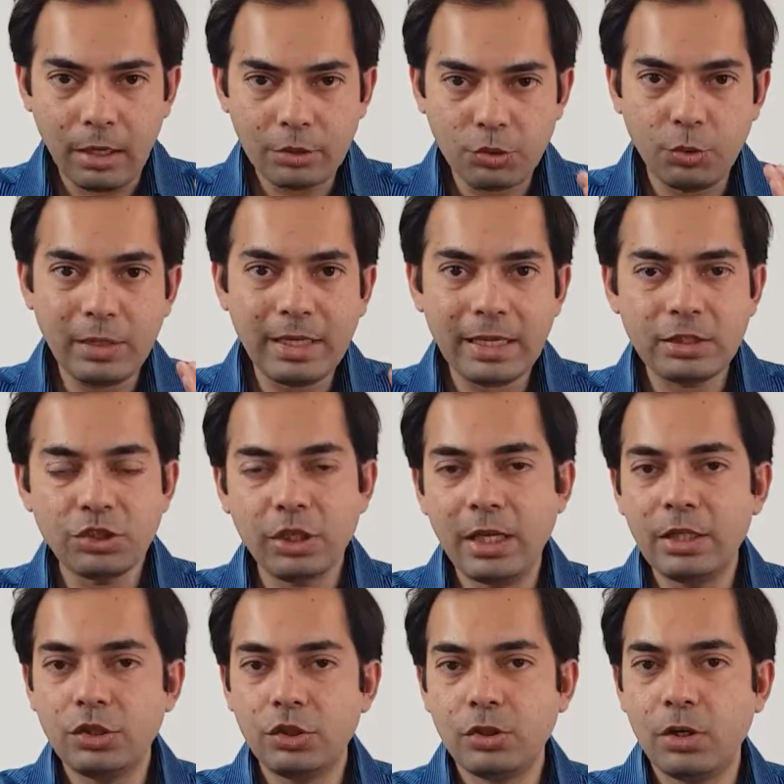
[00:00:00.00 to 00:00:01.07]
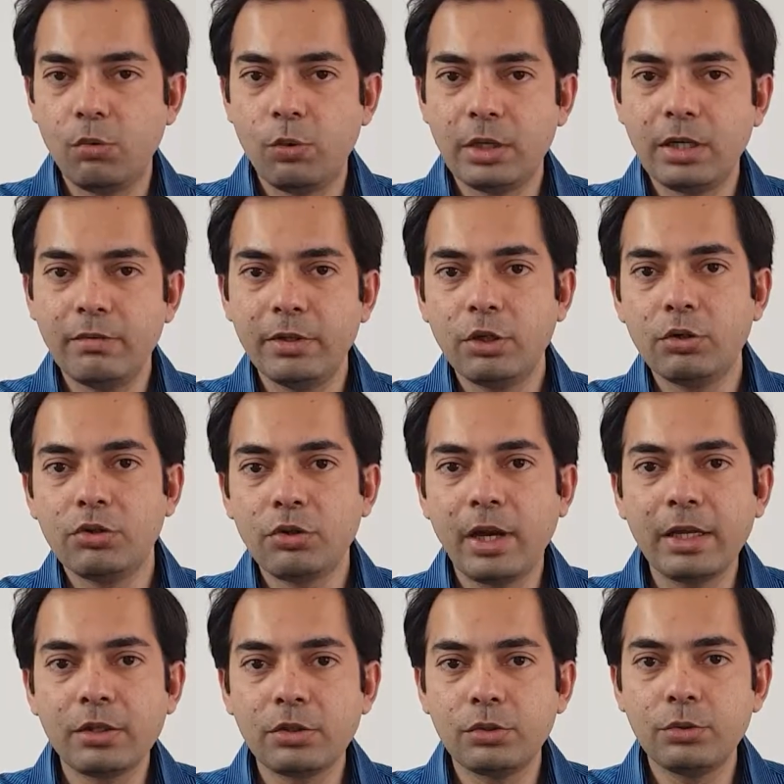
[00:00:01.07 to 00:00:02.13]
tweak and change whatever you're
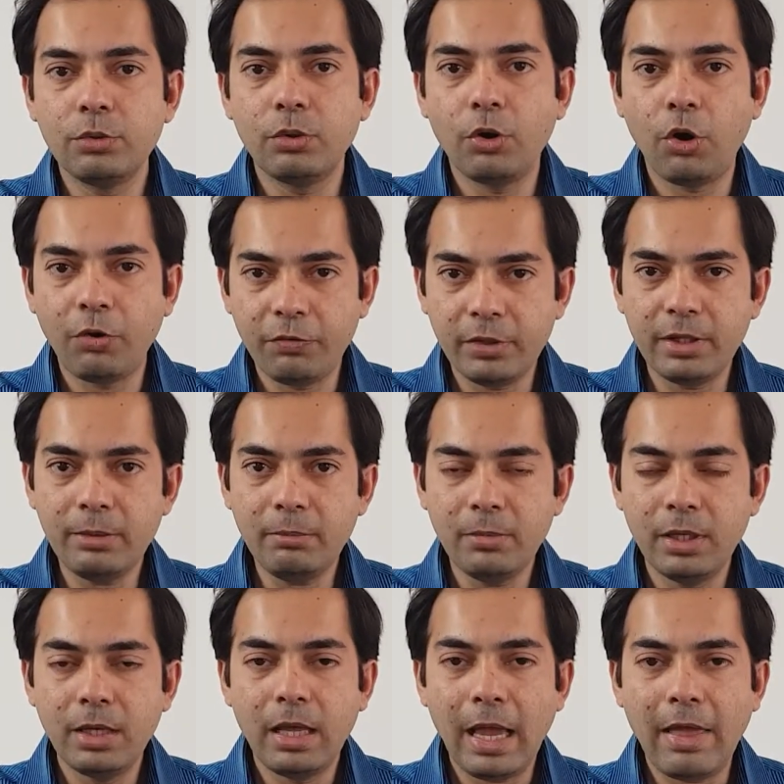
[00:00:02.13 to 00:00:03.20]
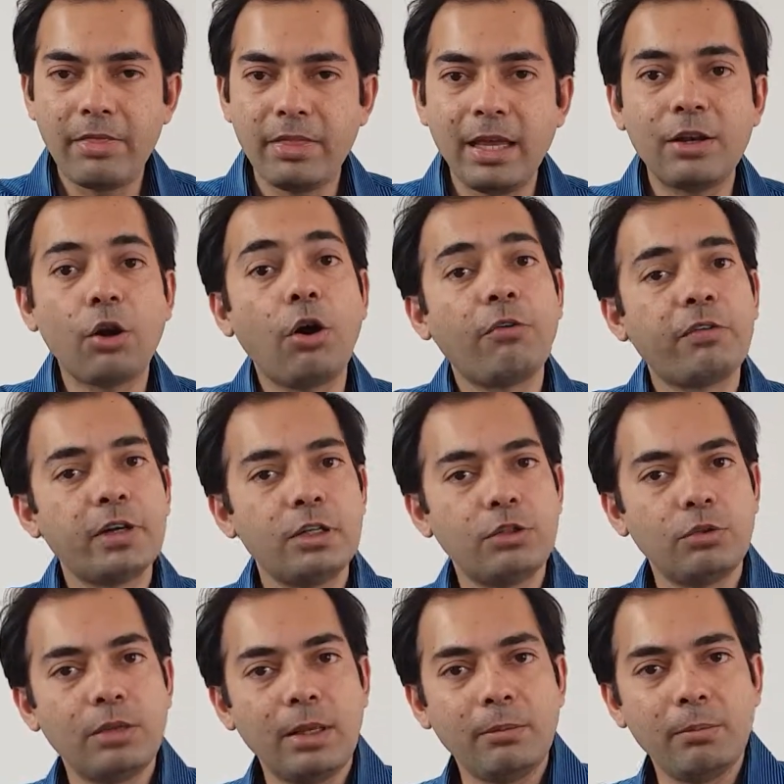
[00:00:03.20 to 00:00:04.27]
trying to offer them, and then offer it to
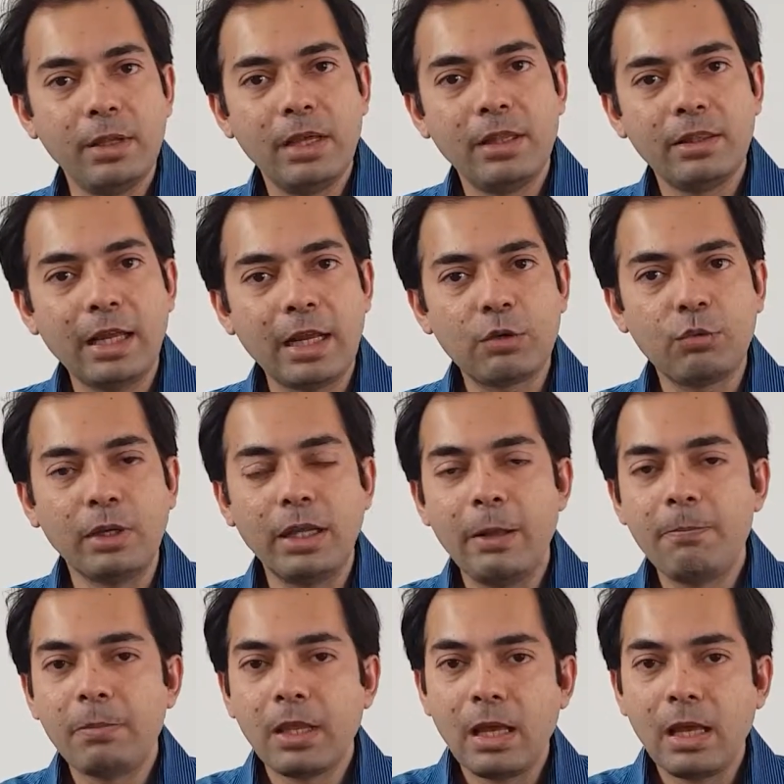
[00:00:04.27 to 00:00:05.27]
them that way.